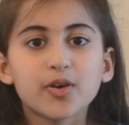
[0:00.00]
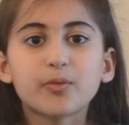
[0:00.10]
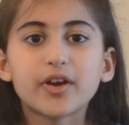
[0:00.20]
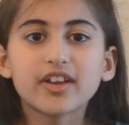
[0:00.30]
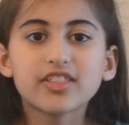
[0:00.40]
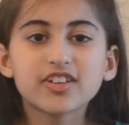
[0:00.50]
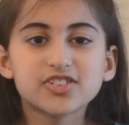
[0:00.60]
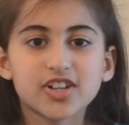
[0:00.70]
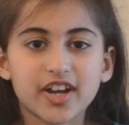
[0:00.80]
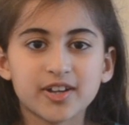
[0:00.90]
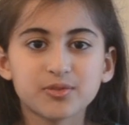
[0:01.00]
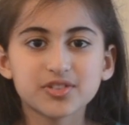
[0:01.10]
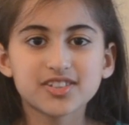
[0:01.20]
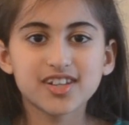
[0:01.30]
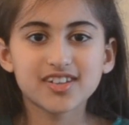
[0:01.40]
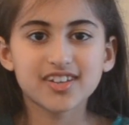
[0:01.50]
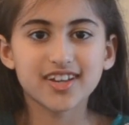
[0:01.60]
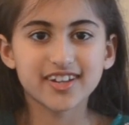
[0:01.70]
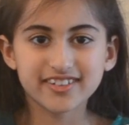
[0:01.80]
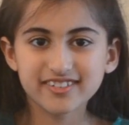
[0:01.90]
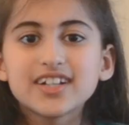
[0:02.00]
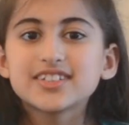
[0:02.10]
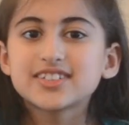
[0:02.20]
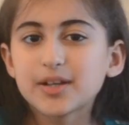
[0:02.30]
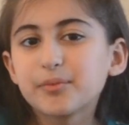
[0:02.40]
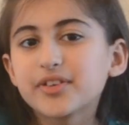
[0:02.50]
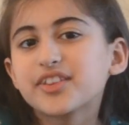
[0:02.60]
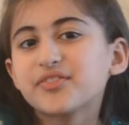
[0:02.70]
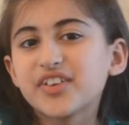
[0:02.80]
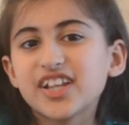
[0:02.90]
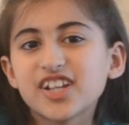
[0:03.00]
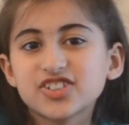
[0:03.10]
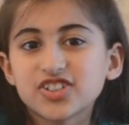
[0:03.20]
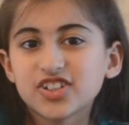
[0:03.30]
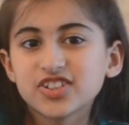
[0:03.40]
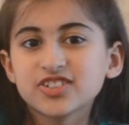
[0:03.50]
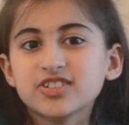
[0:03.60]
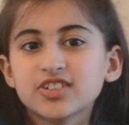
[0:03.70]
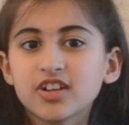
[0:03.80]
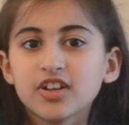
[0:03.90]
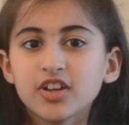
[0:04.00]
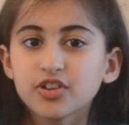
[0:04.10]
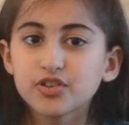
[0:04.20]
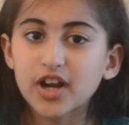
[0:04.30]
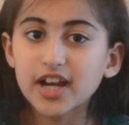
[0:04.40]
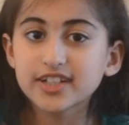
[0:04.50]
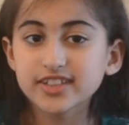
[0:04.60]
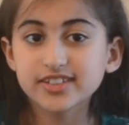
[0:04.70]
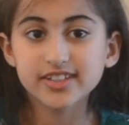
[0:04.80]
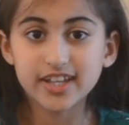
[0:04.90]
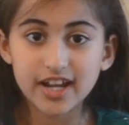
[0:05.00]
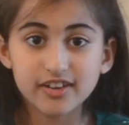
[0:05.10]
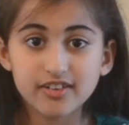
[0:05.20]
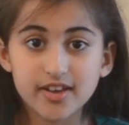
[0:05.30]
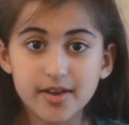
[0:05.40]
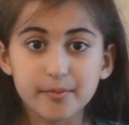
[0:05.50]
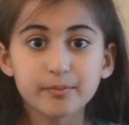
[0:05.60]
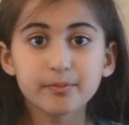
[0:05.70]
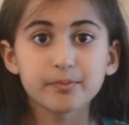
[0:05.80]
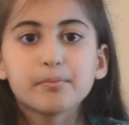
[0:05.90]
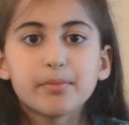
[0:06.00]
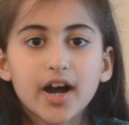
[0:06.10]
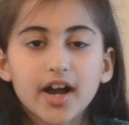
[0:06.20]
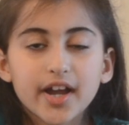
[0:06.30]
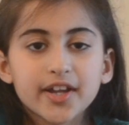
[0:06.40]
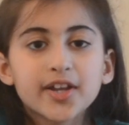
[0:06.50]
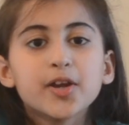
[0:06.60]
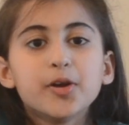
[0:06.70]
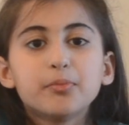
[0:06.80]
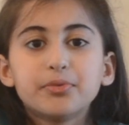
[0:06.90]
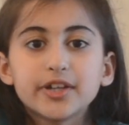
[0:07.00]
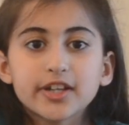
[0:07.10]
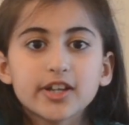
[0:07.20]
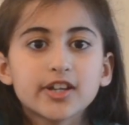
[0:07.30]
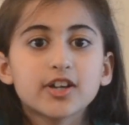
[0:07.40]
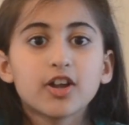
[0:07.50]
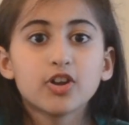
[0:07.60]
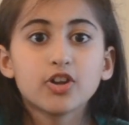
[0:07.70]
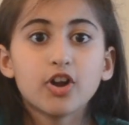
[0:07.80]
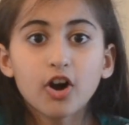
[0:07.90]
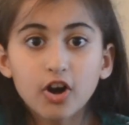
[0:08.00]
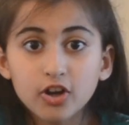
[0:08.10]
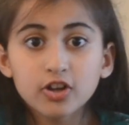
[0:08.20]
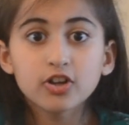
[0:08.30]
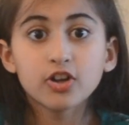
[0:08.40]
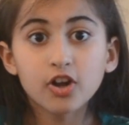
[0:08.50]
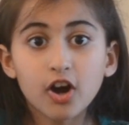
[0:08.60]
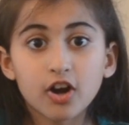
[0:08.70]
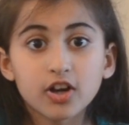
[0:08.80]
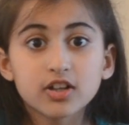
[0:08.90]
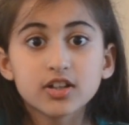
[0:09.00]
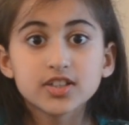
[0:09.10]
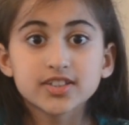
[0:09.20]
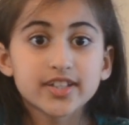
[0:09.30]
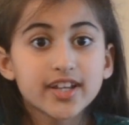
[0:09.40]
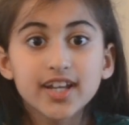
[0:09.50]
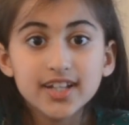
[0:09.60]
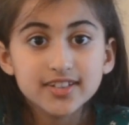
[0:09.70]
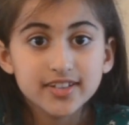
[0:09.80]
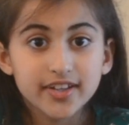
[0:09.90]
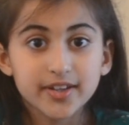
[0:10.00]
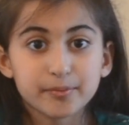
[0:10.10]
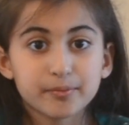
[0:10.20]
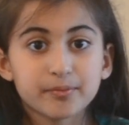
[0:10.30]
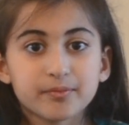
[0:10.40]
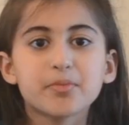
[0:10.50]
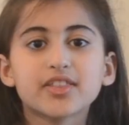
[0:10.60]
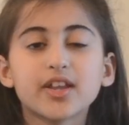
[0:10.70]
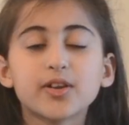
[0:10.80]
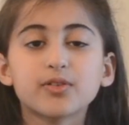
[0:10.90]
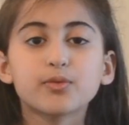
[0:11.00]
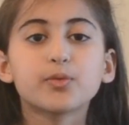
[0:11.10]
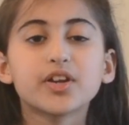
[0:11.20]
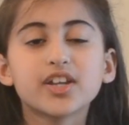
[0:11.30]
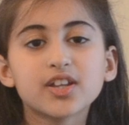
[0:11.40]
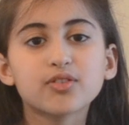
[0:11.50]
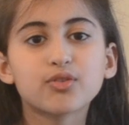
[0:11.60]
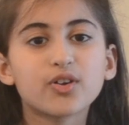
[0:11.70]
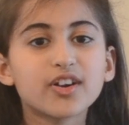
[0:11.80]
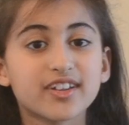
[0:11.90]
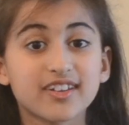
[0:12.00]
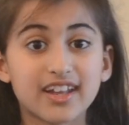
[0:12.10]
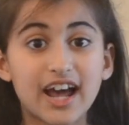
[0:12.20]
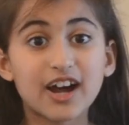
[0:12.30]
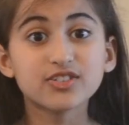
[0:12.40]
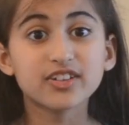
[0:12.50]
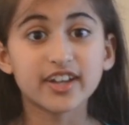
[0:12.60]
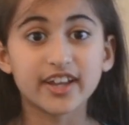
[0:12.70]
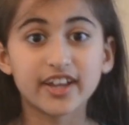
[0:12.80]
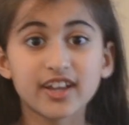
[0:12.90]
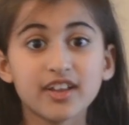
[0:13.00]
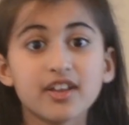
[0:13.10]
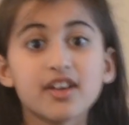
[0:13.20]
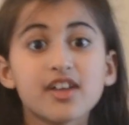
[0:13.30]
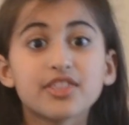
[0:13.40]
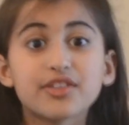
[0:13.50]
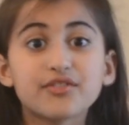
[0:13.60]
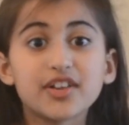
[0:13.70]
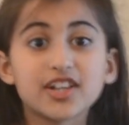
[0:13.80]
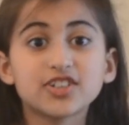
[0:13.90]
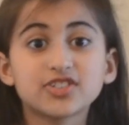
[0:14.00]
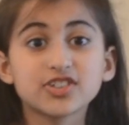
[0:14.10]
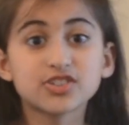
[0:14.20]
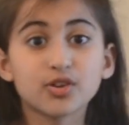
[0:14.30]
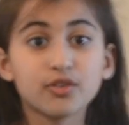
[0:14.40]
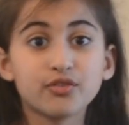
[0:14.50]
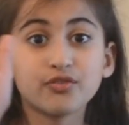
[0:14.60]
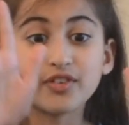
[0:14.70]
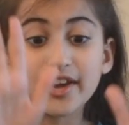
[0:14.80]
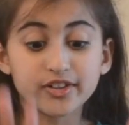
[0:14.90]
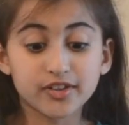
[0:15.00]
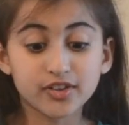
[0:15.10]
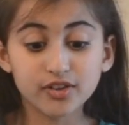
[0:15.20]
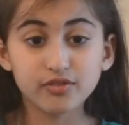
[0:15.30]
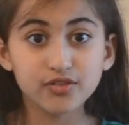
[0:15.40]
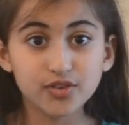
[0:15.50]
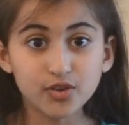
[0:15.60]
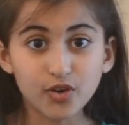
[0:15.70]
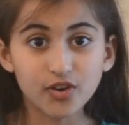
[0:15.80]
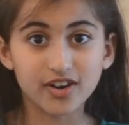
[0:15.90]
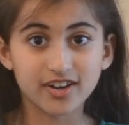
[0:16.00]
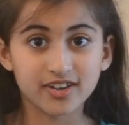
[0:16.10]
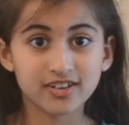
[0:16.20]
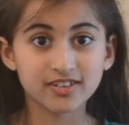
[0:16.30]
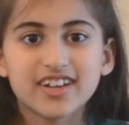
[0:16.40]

where the giant was sitting. Some of the villagers tried to scare him by bringing a long log to hit him. But then when he roared loudly, the villagers fell on the floor.